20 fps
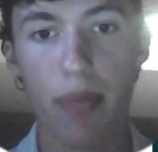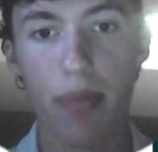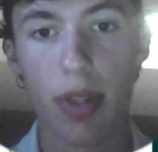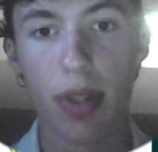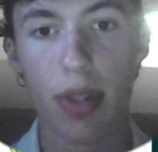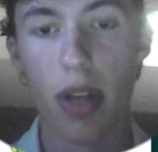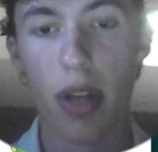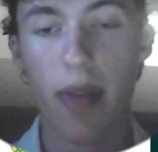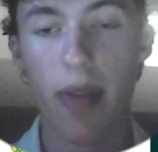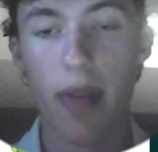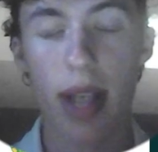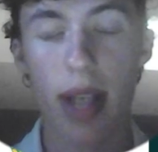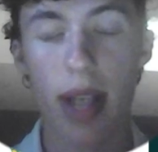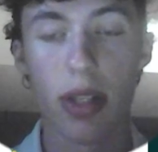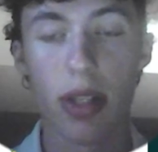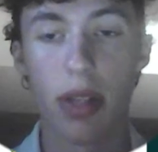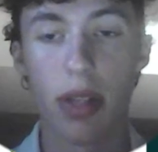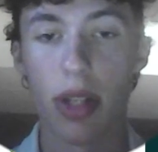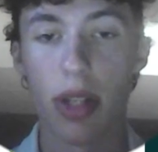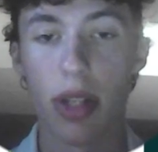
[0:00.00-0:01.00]
It's on
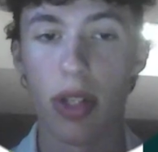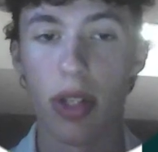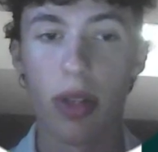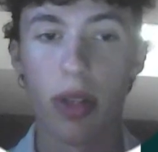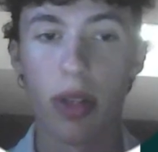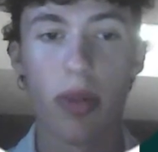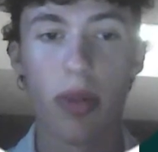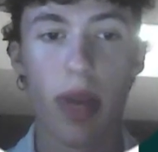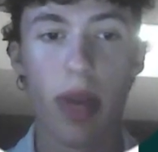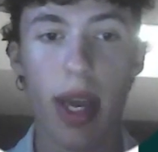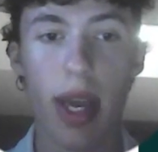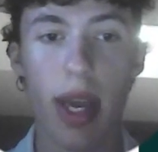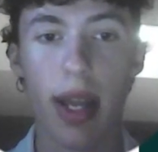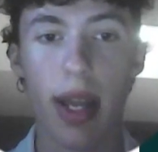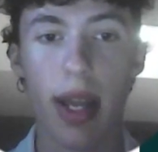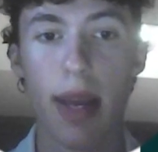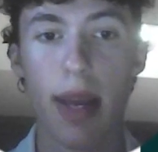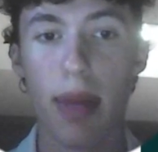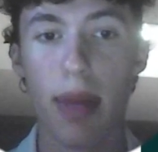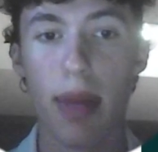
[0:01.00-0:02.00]
vascular tissue, and
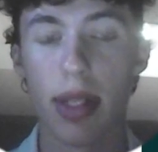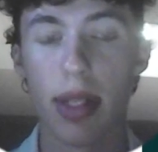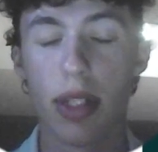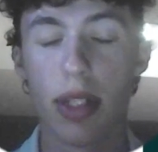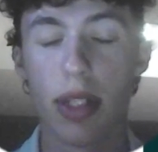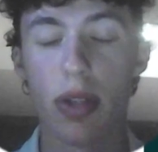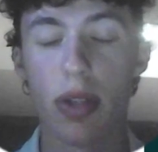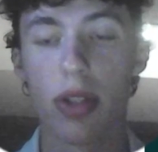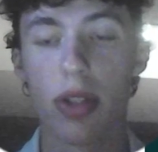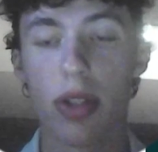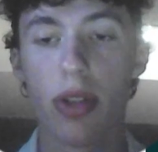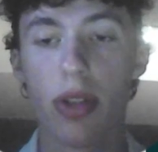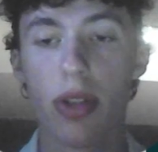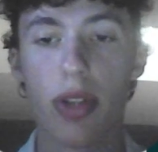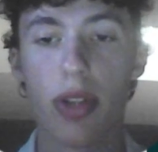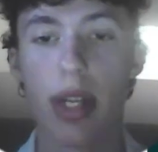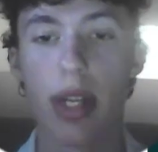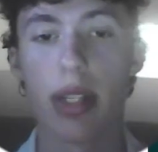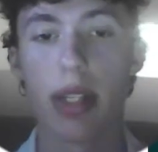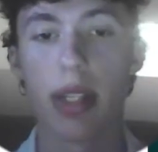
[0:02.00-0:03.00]
it basically stores
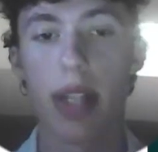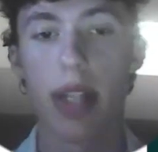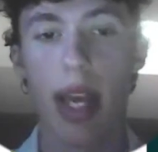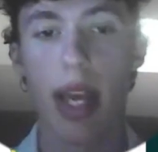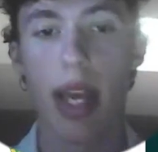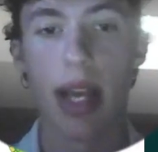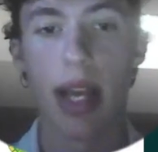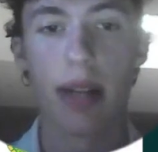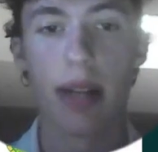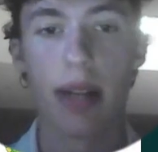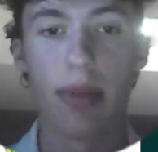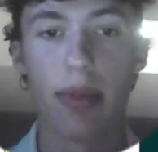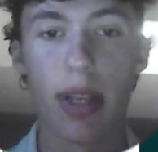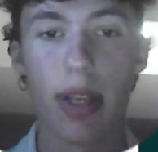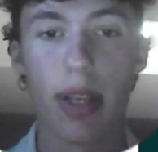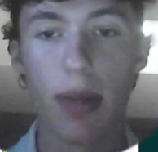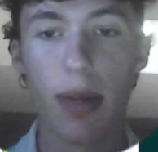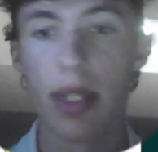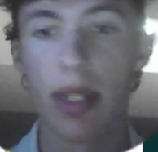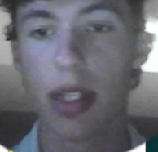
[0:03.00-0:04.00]
nutrients and
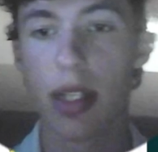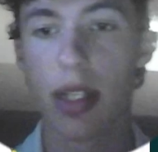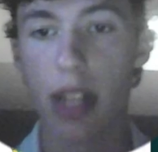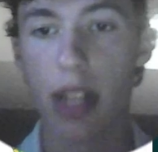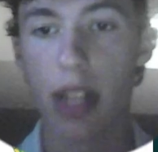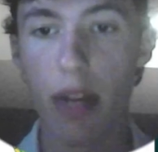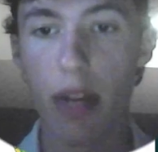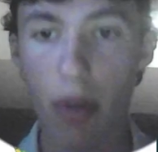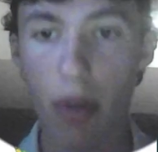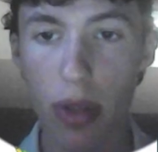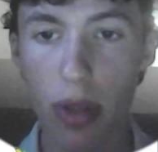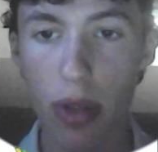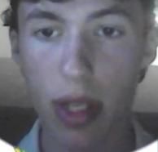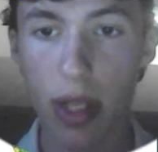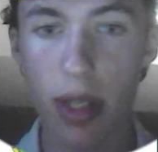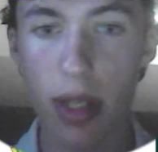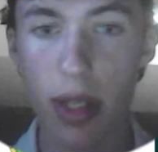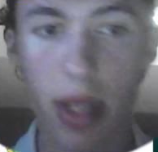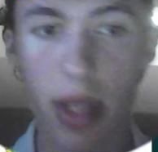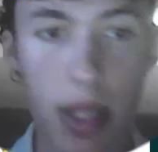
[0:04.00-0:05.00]
is basically the site of
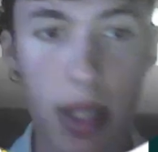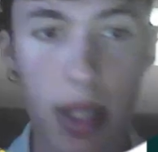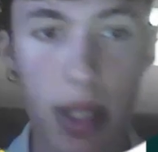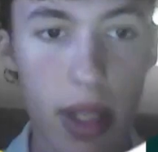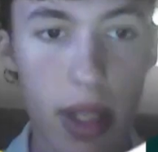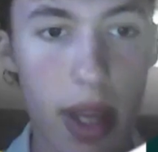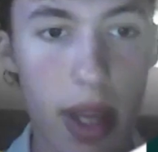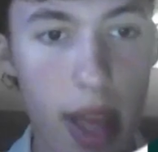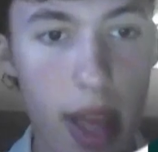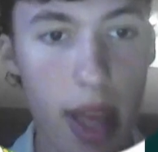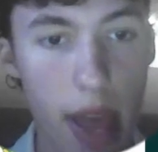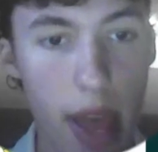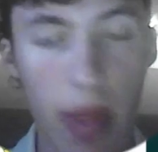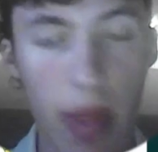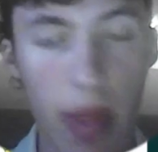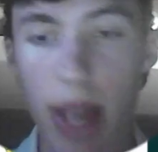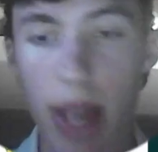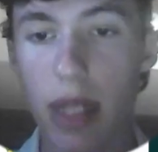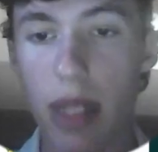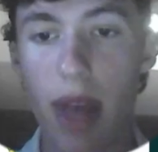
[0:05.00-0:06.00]
photosynthesis. And then
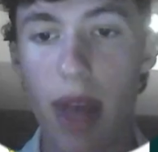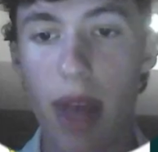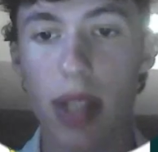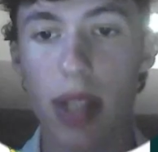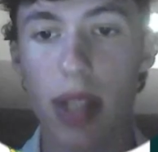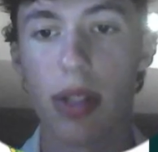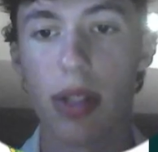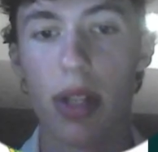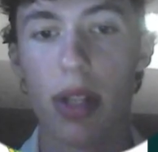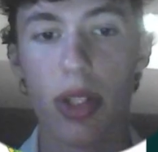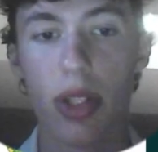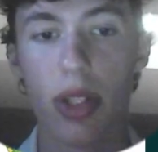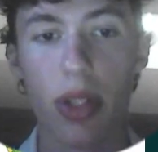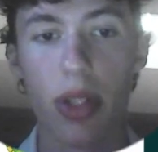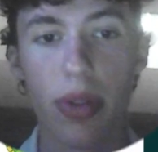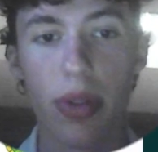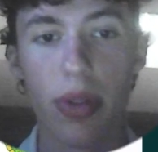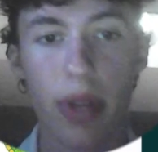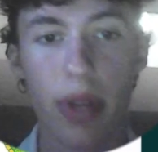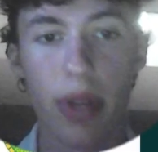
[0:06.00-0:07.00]
lastly, vascular
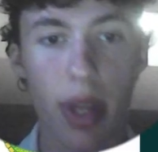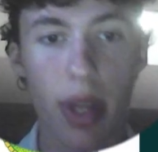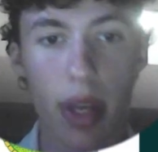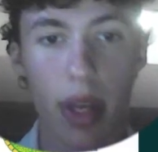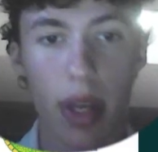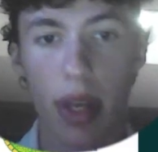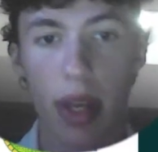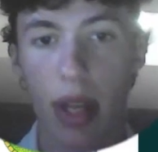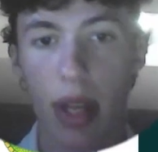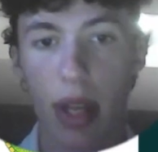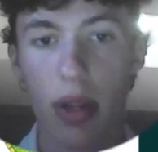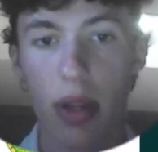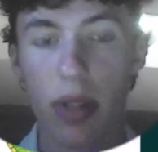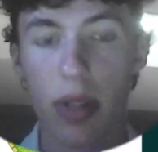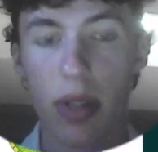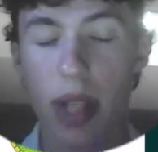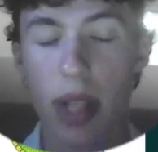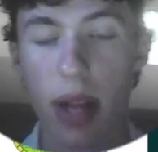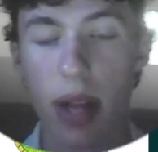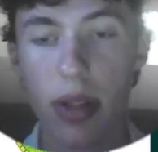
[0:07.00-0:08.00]
tissue
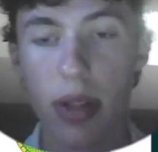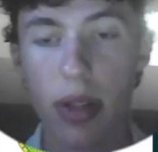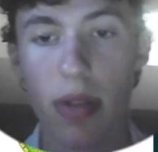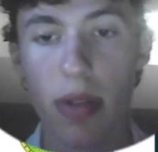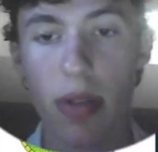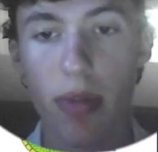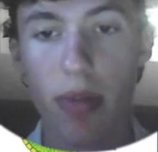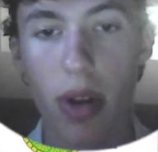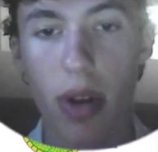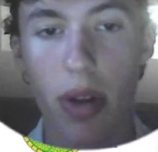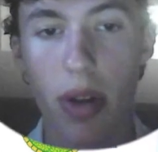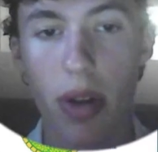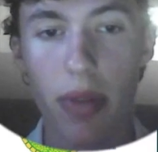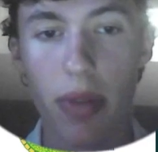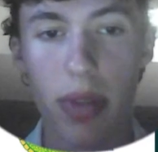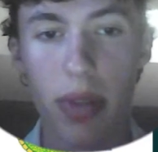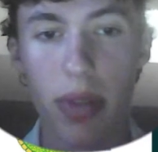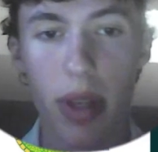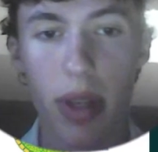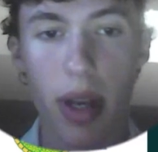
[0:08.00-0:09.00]
includes cells
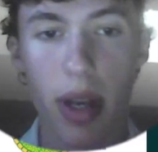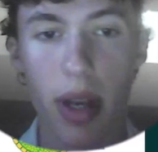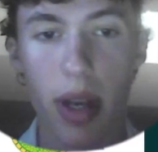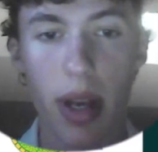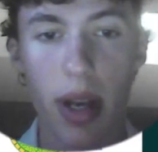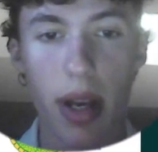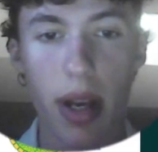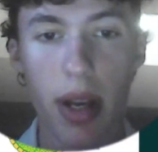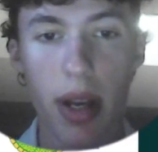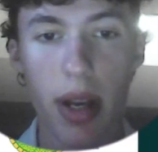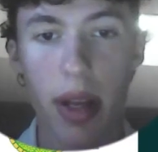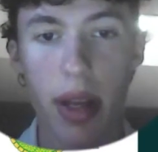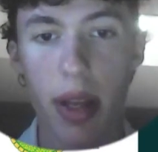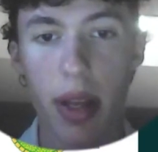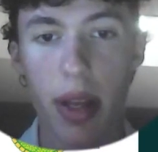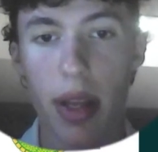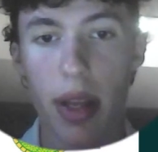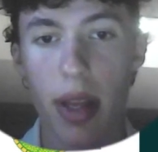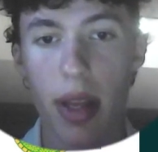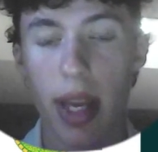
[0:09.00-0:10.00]
involved
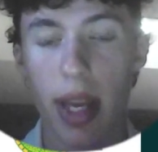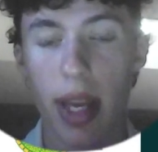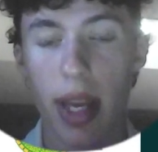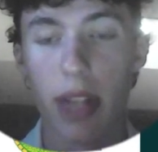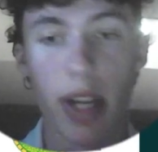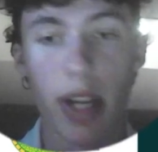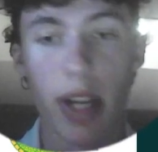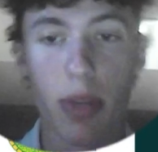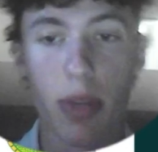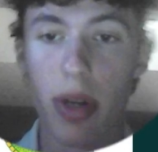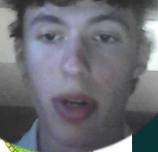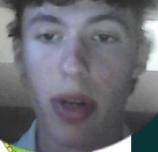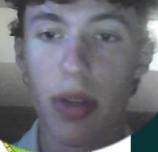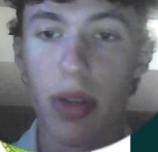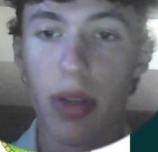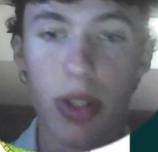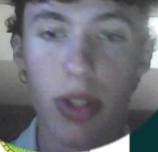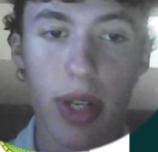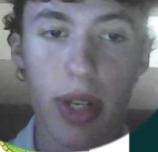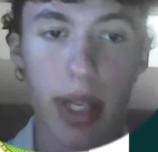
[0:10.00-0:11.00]
in transporting
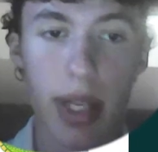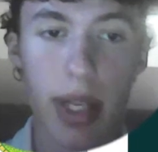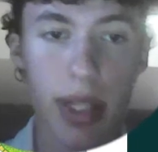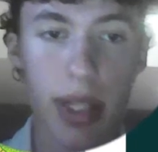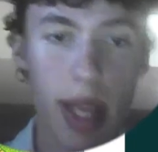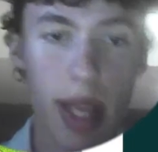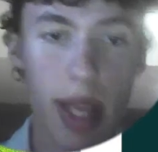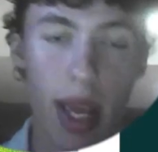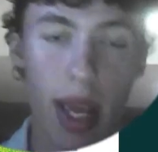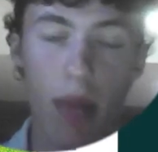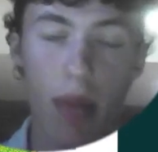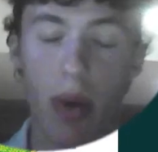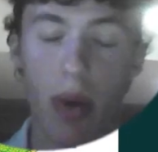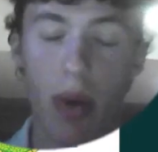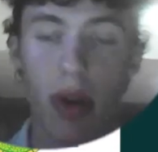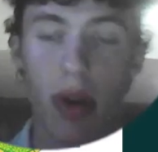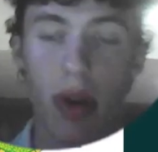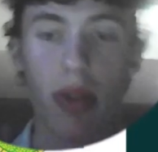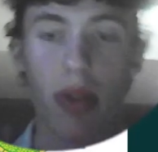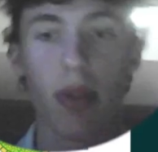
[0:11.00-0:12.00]
nutrients and
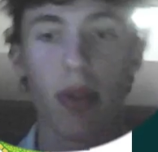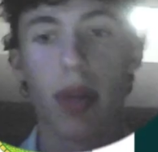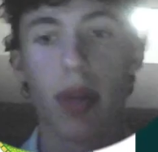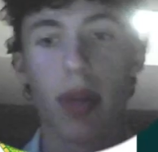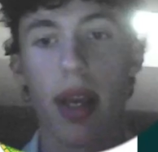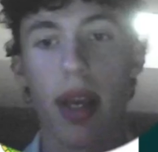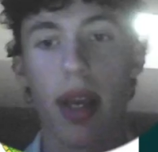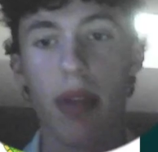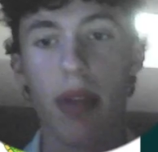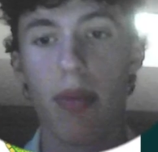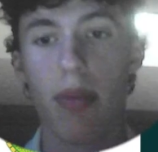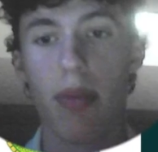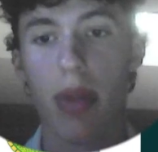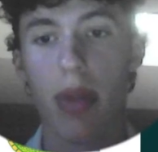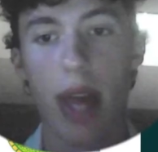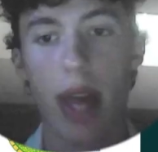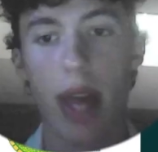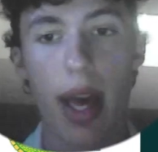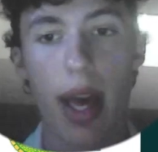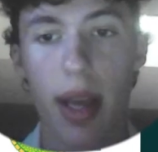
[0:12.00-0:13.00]
water through the plant
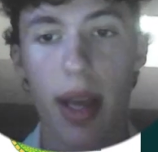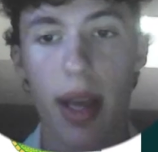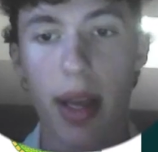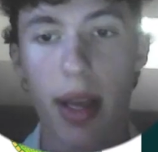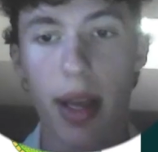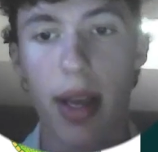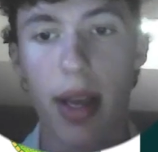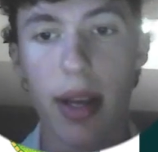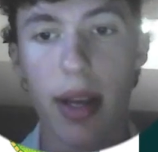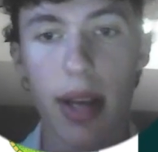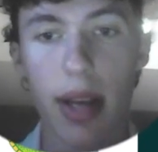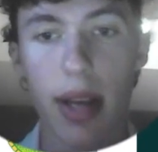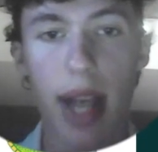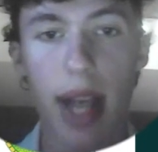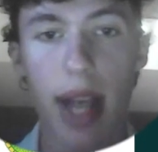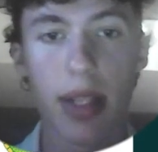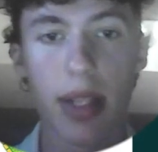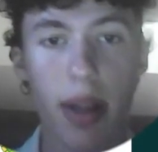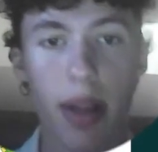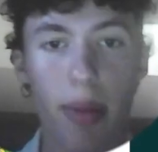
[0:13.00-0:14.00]
with
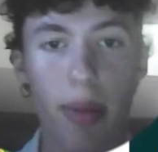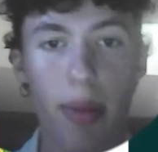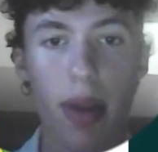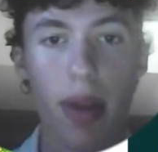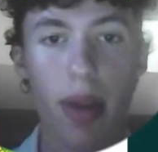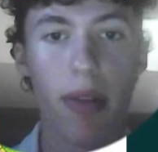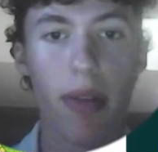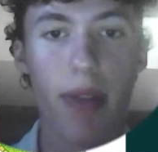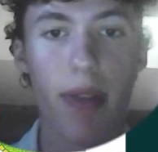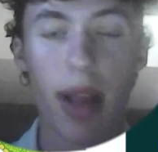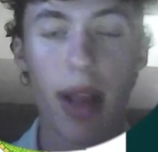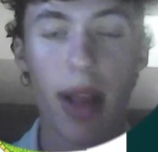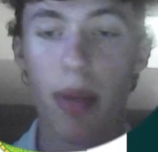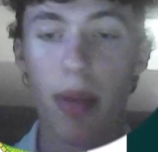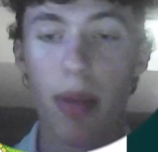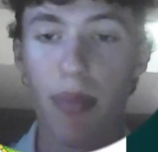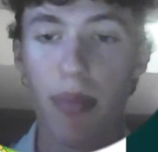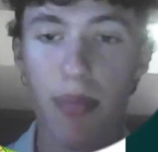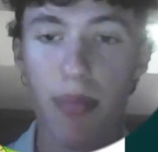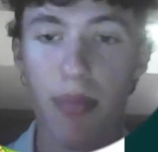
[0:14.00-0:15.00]
xylem and phylum.